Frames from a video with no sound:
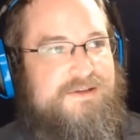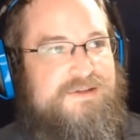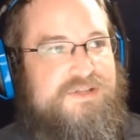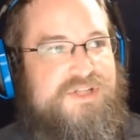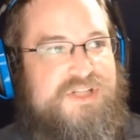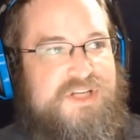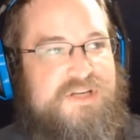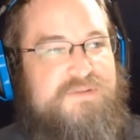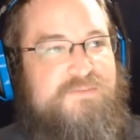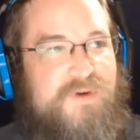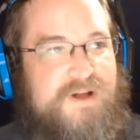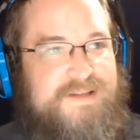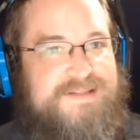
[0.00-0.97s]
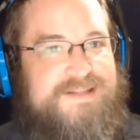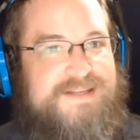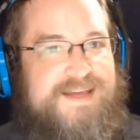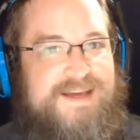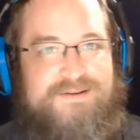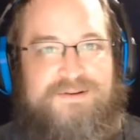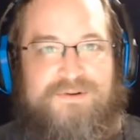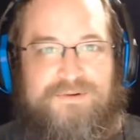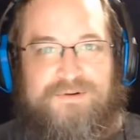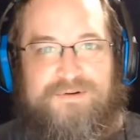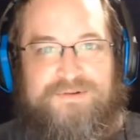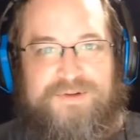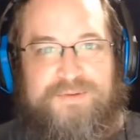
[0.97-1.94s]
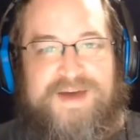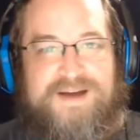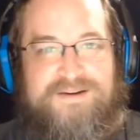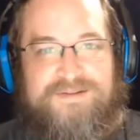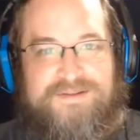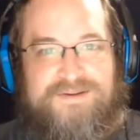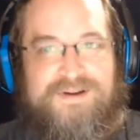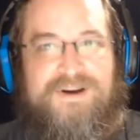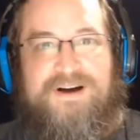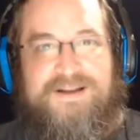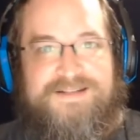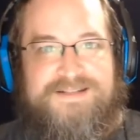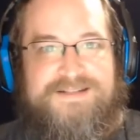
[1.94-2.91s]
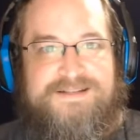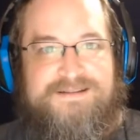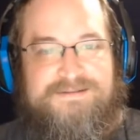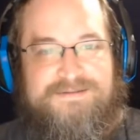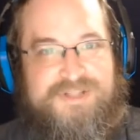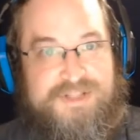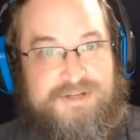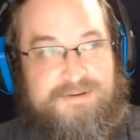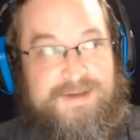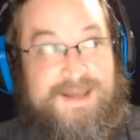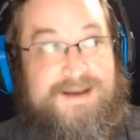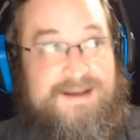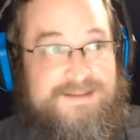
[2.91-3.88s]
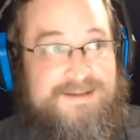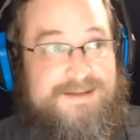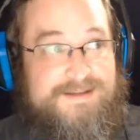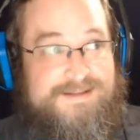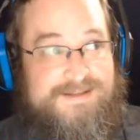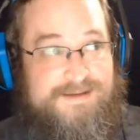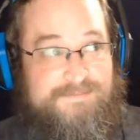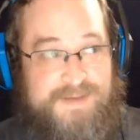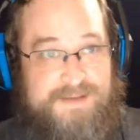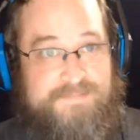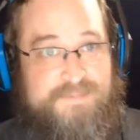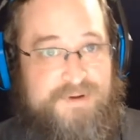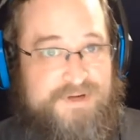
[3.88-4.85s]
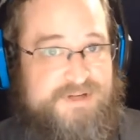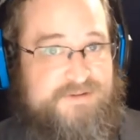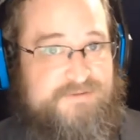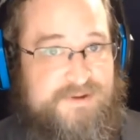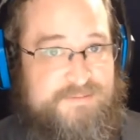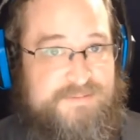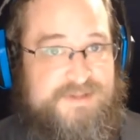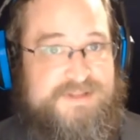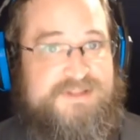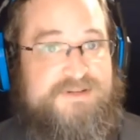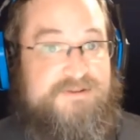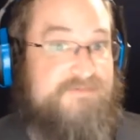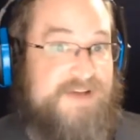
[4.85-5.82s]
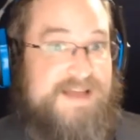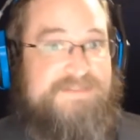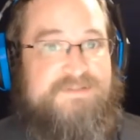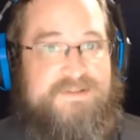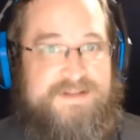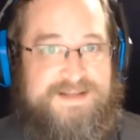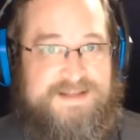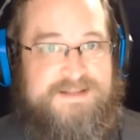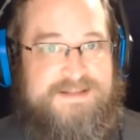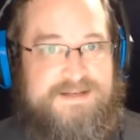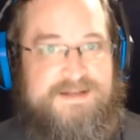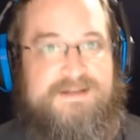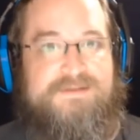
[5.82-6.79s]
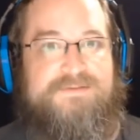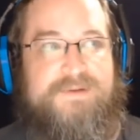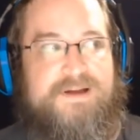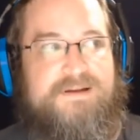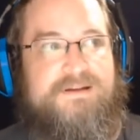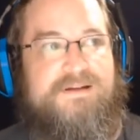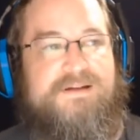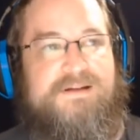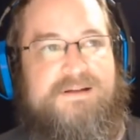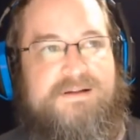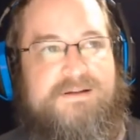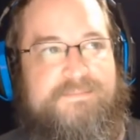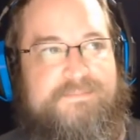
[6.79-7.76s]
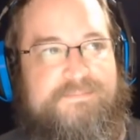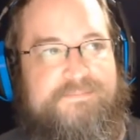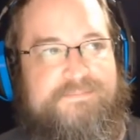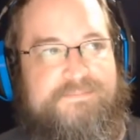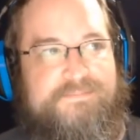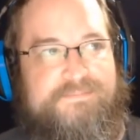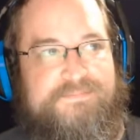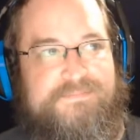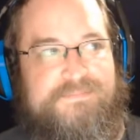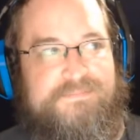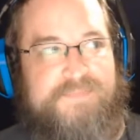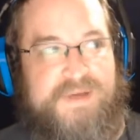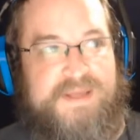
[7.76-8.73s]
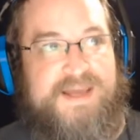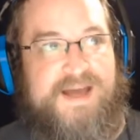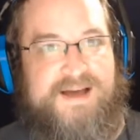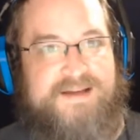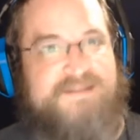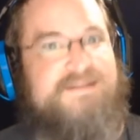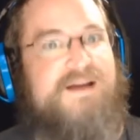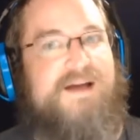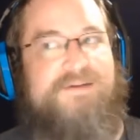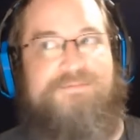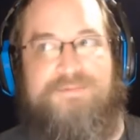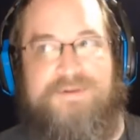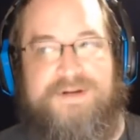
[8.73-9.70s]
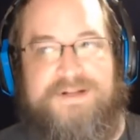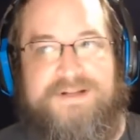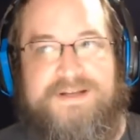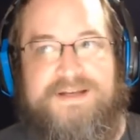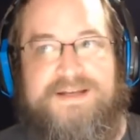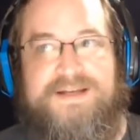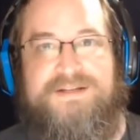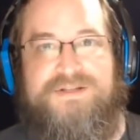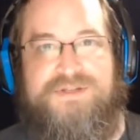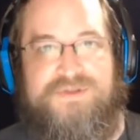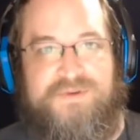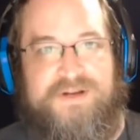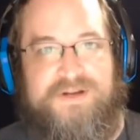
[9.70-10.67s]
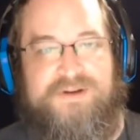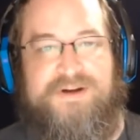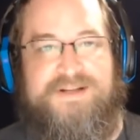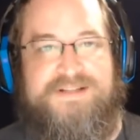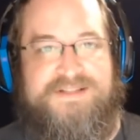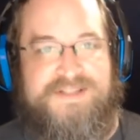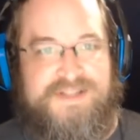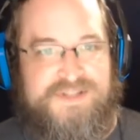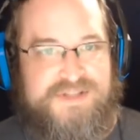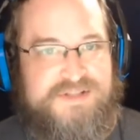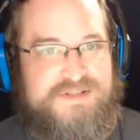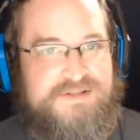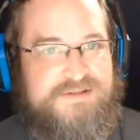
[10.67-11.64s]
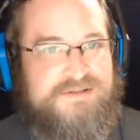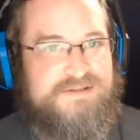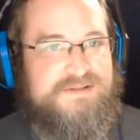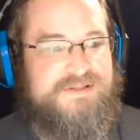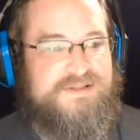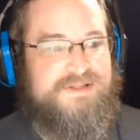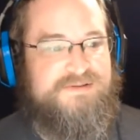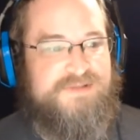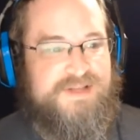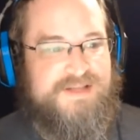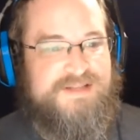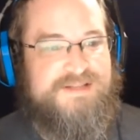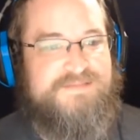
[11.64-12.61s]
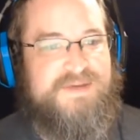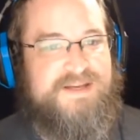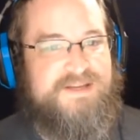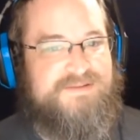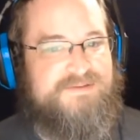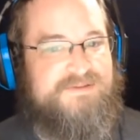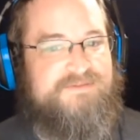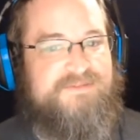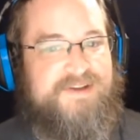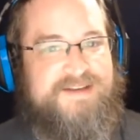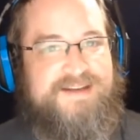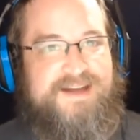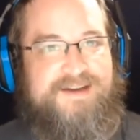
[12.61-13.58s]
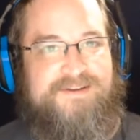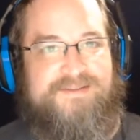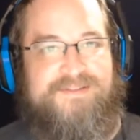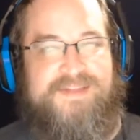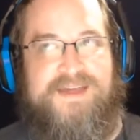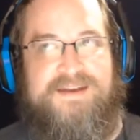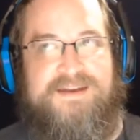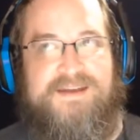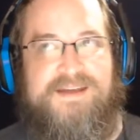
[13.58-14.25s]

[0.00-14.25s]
she wants the end goal no matter the cost. Do, and I think it's a big push from the survival instinct, right? Um, but yeah, I, I really enjoyed her addition to mm. this because we find out that